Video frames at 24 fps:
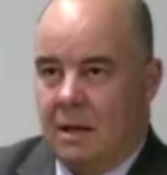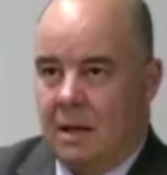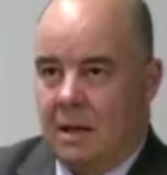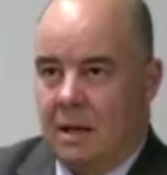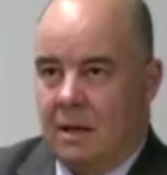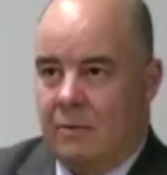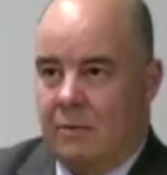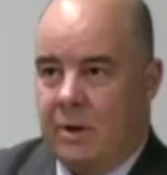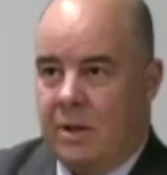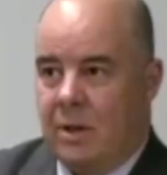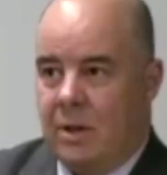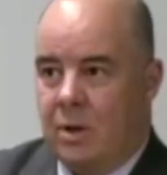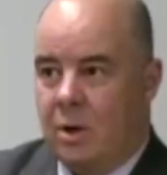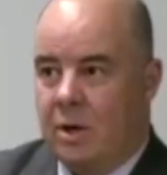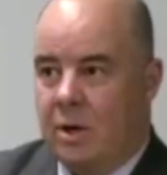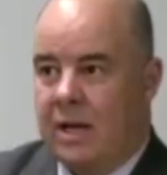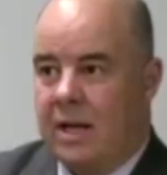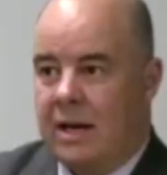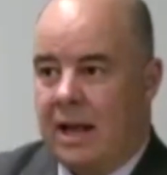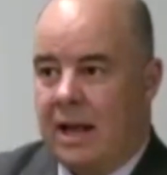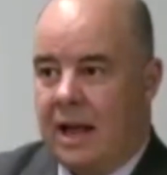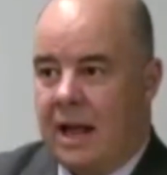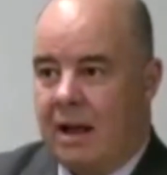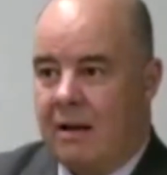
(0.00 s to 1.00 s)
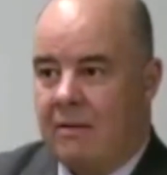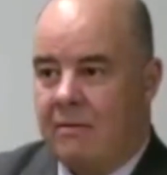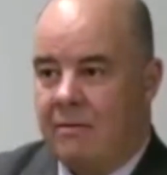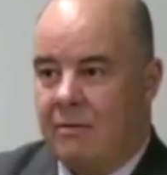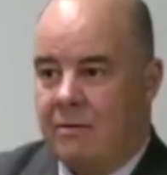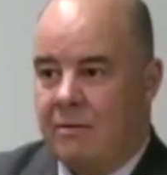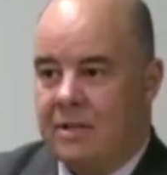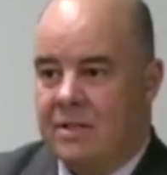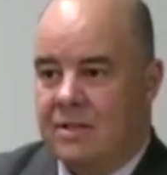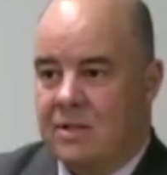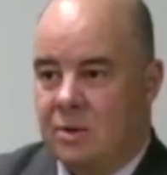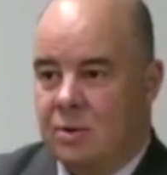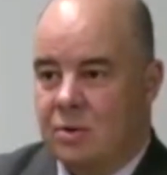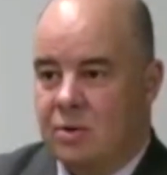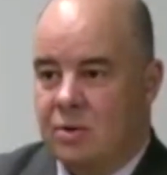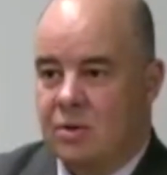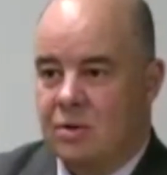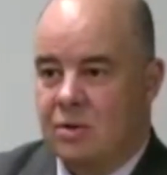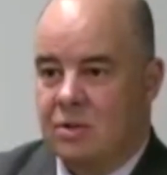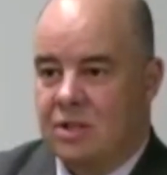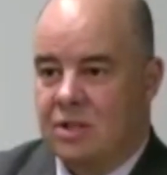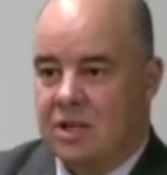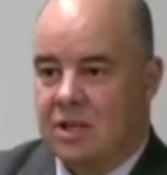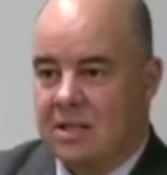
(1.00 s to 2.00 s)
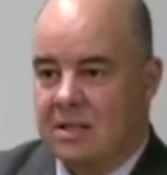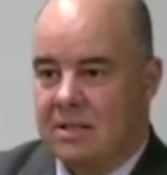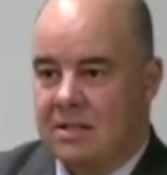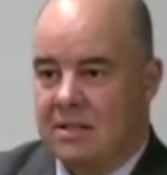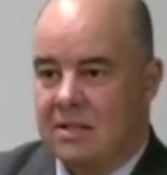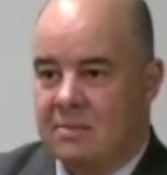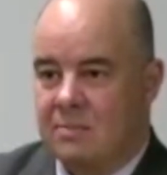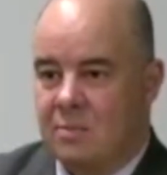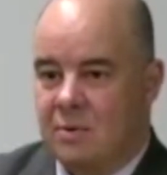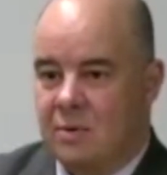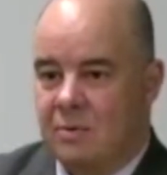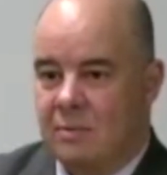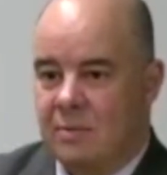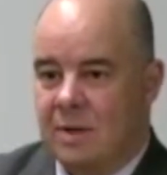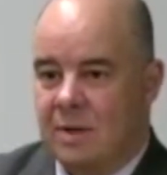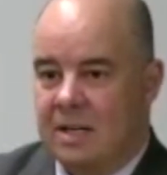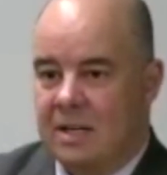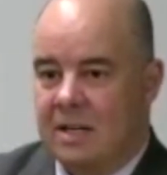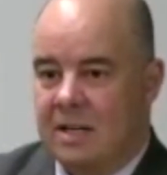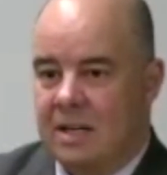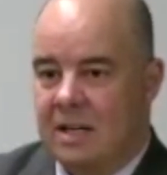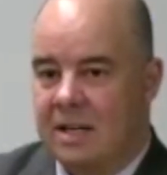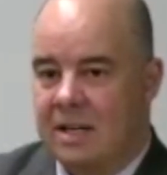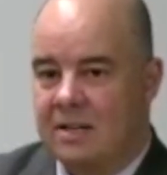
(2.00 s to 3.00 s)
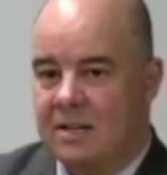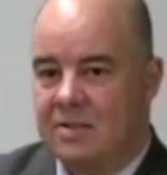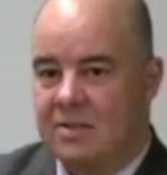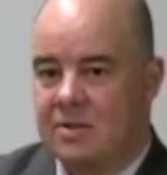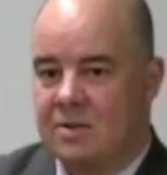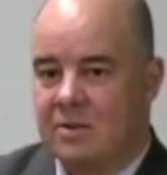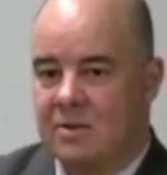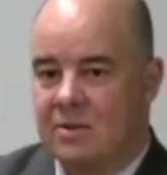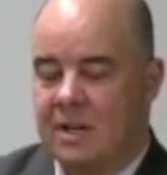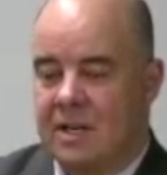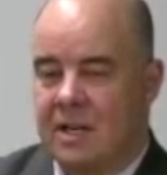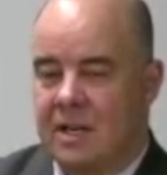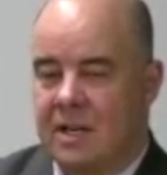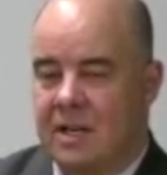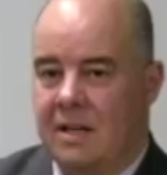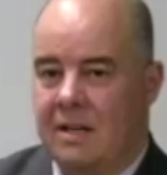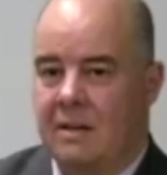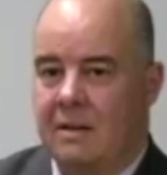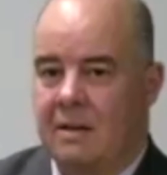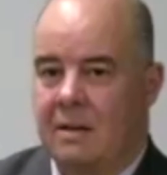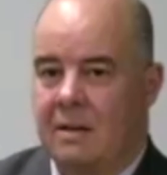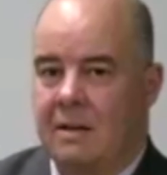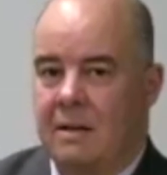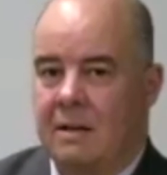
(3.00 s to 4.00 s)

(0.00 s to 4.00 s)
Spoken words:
if we look at every social justice movement in history,